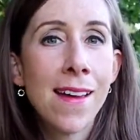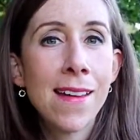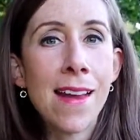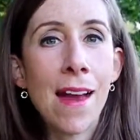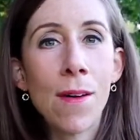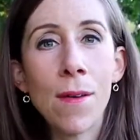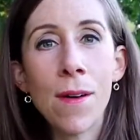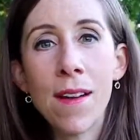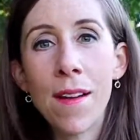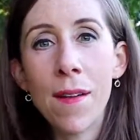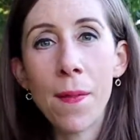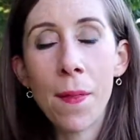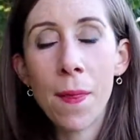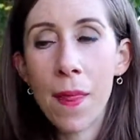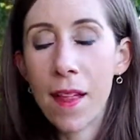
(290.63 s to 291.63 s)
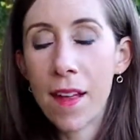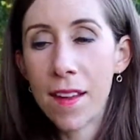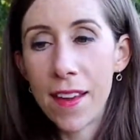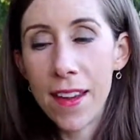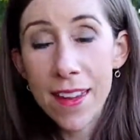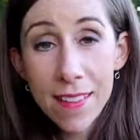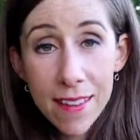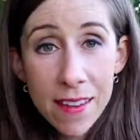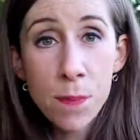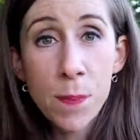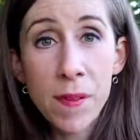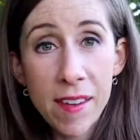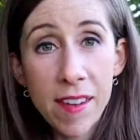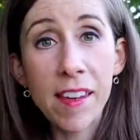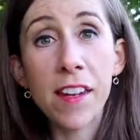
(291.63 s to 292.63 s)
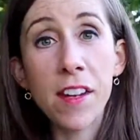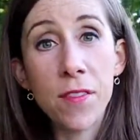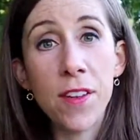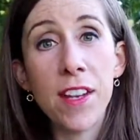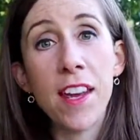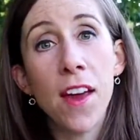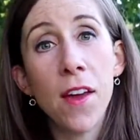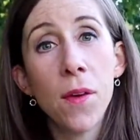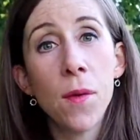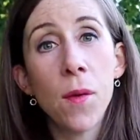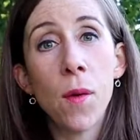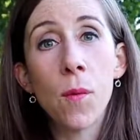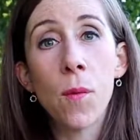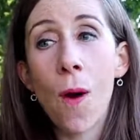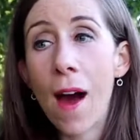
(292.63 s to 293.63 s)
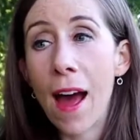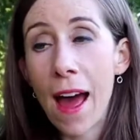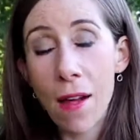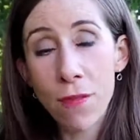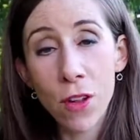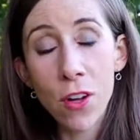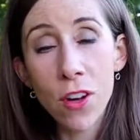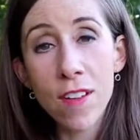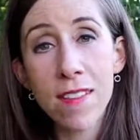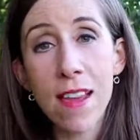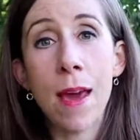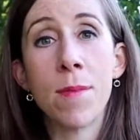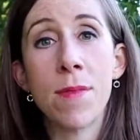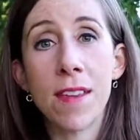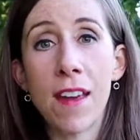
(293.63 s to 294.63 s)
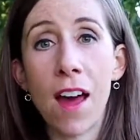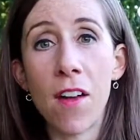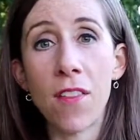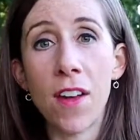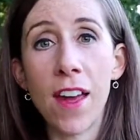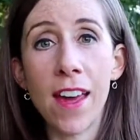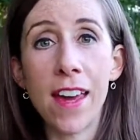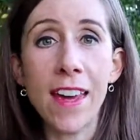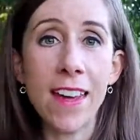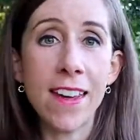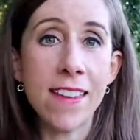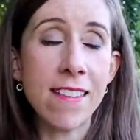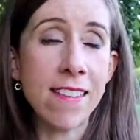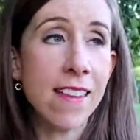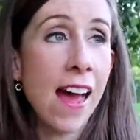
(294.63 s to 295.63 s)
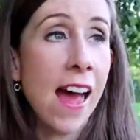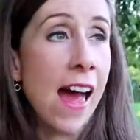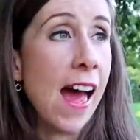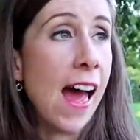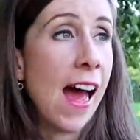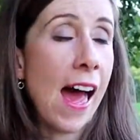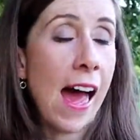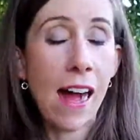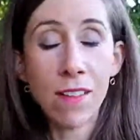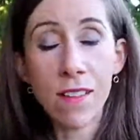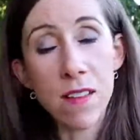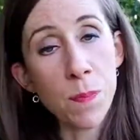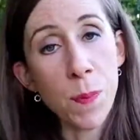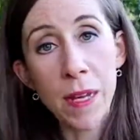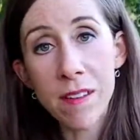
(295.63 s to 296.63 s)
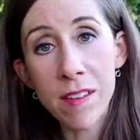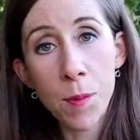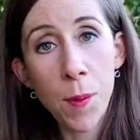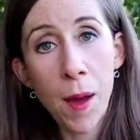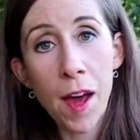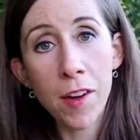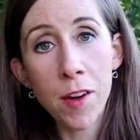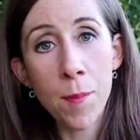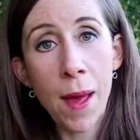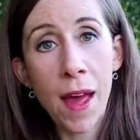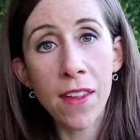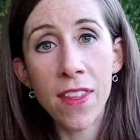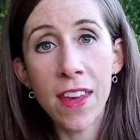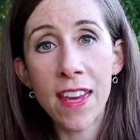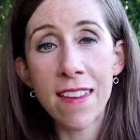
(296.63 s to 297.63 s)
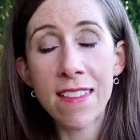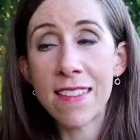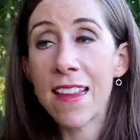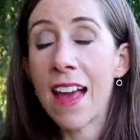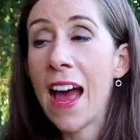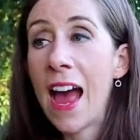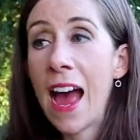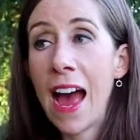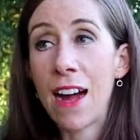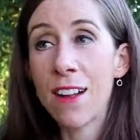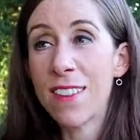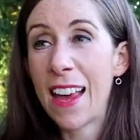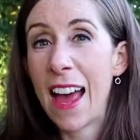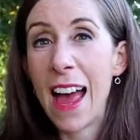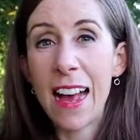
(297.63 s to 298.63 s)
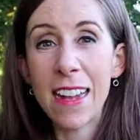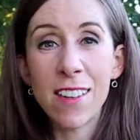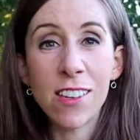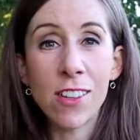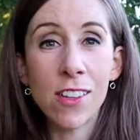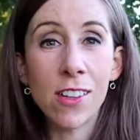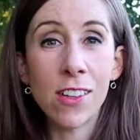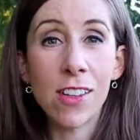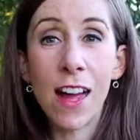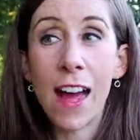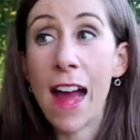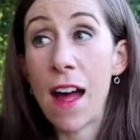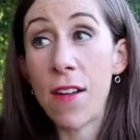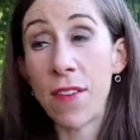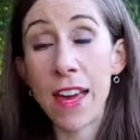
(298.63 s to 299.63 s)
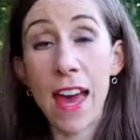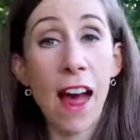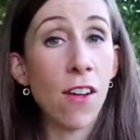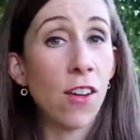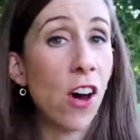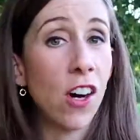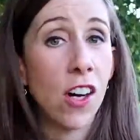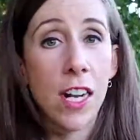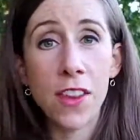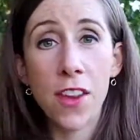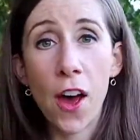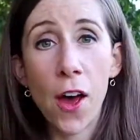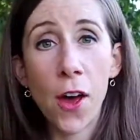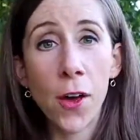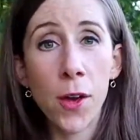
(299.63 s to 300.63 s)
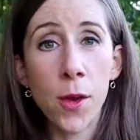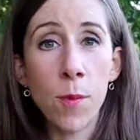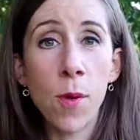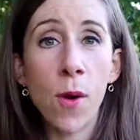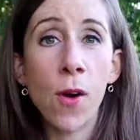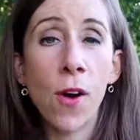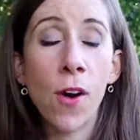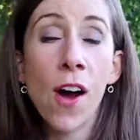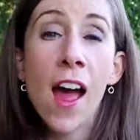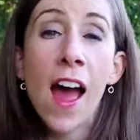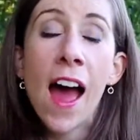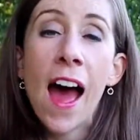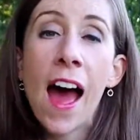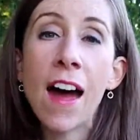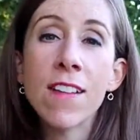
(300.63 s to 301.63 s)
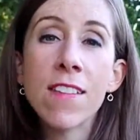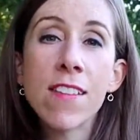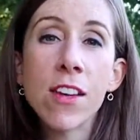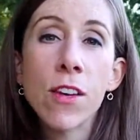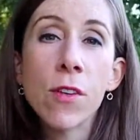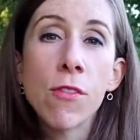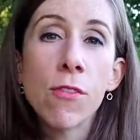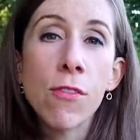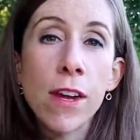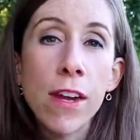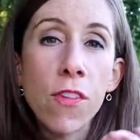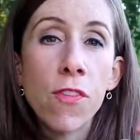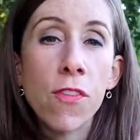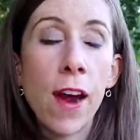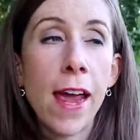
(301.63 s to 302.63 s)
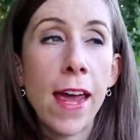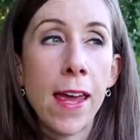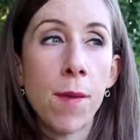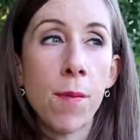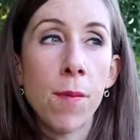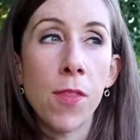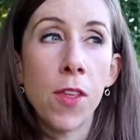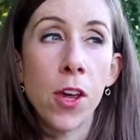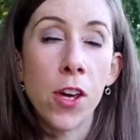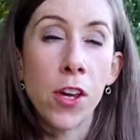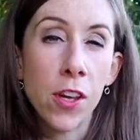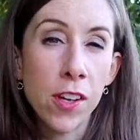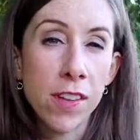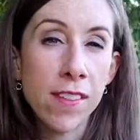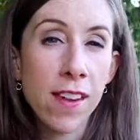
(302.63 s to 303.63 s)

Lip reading: Now, in this particular video, what I haven't got time to cover is how to speak to your partner about this, how to handle having alcohol in the home, or how to reframe the good